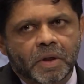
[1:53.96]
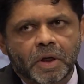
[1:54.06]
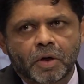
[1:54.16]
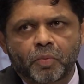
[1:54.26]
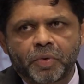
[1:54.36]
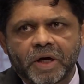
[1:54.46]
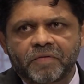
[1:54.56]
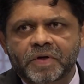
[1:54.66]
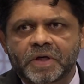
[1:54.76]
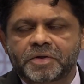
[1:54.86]
You know, we
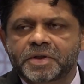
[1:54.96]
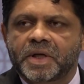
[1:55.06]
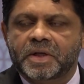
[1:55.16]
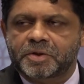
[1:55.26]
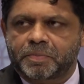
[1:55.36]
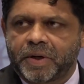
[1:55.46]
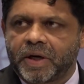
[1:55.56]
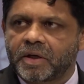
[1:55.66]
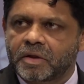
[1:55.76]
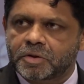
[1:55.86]
have countries like
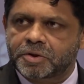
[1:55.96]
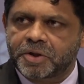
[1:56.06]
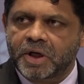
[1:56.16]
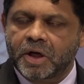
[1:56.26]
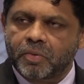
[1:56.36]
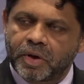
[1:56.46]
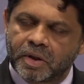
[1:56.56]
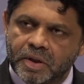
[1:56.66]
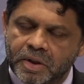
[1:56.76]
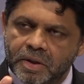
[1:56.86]
Japan and Australia where
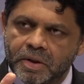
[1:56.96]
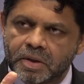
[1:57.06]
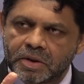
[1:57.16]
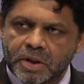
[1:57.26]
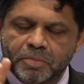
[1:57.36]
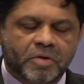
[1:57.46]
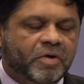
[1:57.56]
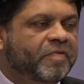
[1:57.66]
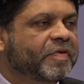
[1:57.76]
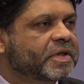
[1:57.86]
the
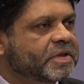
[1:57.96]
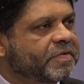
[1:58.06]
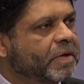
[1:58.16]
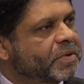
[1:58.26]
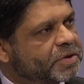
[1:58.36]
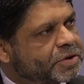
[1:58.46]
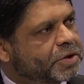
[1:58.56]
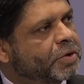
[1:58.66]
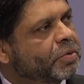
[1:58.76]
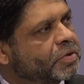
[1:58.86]
demographics is very much
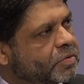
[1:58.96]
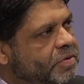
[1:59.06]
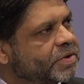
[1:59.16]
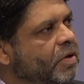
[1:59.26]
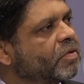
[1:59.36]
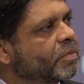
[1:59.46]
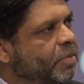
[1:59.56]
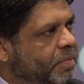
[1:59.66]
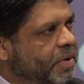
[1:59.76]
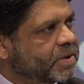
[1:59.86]
skewed towards the older
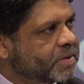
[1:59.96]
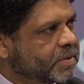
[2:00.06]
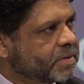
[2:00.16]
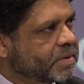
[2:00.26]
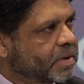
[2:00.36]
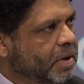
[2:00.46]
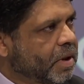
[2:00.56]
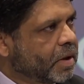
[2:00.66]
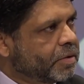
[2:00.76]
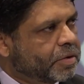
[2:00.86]
population.
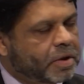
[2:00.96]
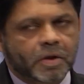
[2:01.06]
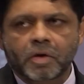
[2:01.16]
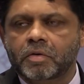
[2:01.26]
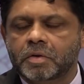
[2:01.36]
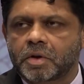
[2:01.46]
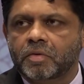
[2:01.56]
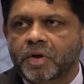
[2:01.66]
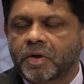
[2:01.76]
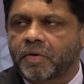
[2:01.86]
You can go to
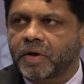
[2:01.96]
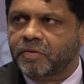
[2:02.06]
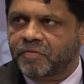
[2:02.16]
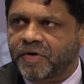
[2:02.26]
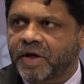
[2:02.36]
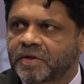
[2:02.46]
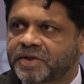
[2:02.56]
Tokyo and you find a